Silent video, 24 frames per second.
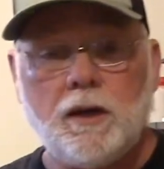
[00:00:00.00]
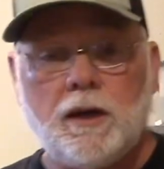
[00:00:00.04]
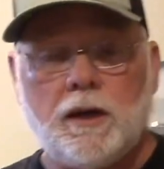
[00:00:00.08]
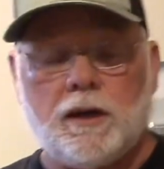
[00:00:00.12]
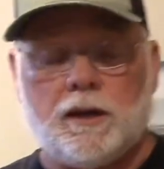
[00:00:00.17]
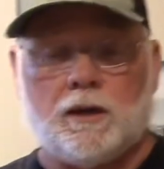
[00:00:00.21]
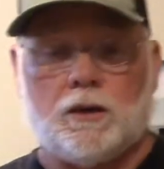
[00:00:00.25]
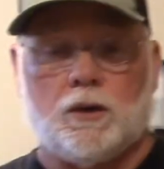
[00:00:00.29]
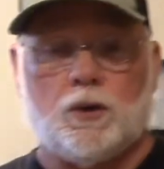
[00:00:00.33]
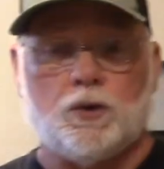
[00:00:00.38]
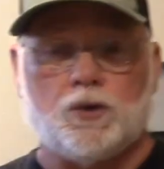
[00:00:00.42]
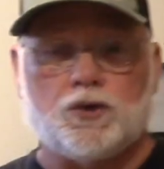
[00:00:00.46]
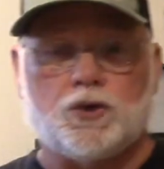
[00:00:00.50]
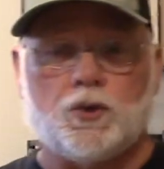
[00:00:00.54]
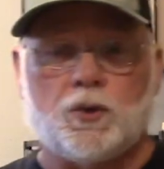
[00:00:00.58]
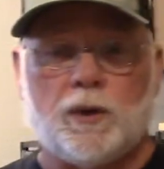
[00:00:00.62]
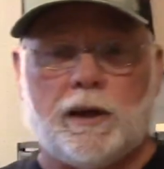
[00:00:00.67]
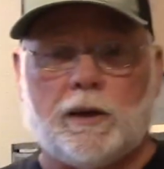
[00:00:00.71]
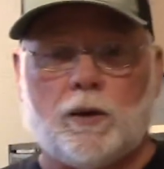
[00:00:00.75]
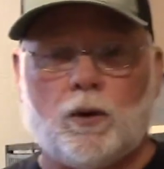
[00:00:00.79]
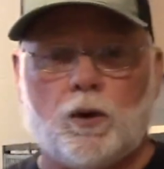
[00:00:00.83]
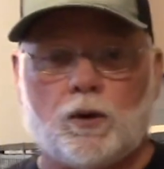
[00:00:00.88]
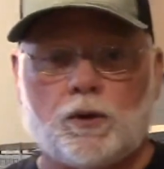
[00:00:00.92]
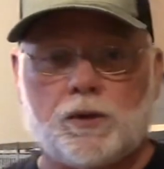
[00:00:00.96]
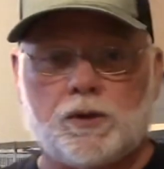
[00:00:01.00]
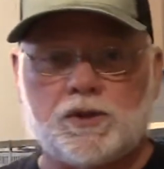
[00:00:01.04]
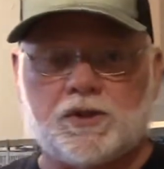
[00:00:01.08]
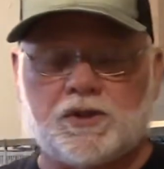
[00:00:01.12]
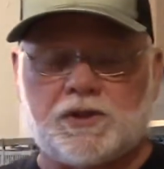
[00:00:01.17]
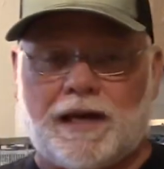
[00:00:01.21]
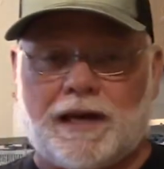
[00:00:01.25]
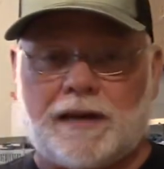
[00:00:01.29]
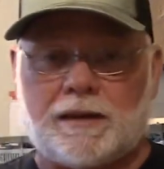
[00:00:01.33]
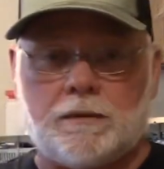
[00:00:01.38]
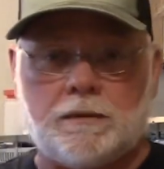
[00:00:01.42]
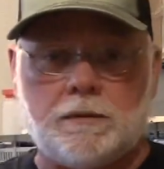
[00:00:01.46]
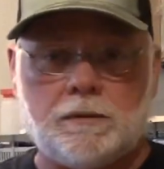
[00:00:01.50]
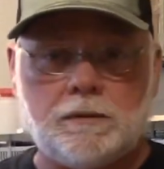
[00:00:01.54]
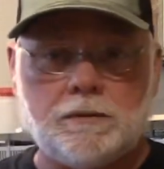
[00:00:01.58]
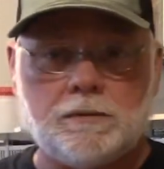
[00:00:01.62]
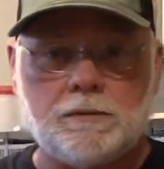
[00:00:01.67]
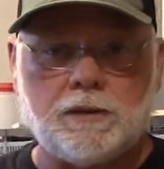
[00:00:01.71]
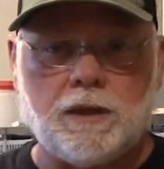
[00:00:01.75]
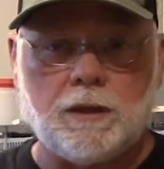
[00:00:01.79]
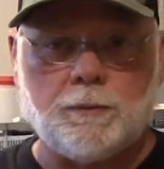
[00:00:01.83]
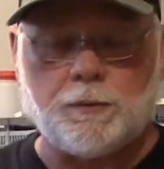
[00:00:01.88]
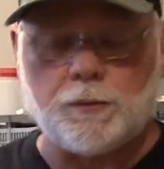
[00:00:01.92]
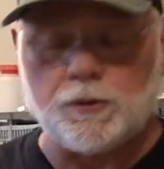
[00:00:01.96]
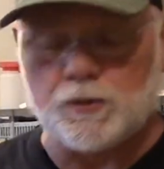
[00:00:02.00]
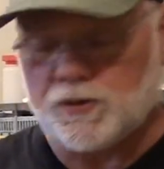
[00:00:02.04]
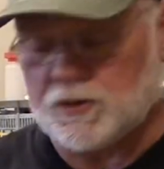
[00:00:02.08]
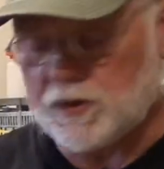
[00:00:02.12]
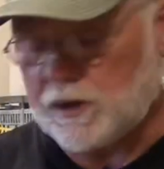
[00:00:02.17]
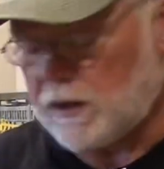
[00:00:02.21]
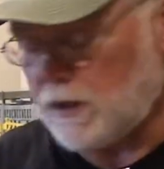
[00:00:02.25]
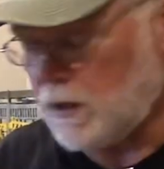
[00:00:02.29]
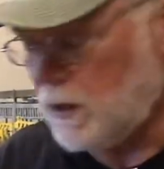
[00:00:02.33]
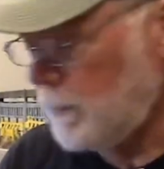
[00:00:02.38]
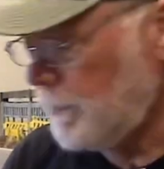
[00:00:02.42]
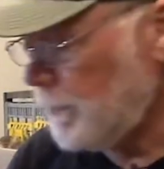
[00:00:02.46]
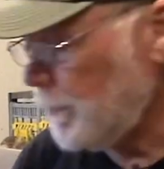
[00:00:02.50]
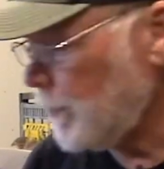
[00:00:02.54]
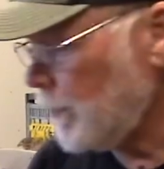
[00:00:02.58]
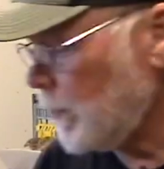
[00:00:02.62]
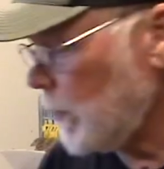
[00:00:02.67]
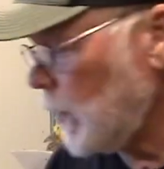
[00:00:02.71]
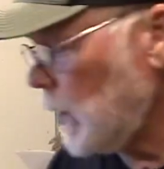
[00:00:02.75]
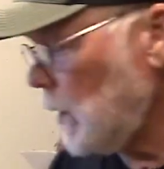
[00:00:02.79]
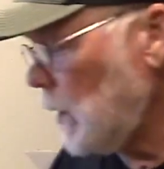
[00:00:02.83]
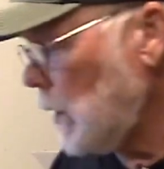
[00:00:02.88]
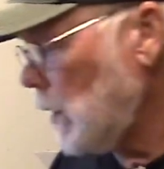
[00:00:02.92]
and go to a horizontal nipple setup.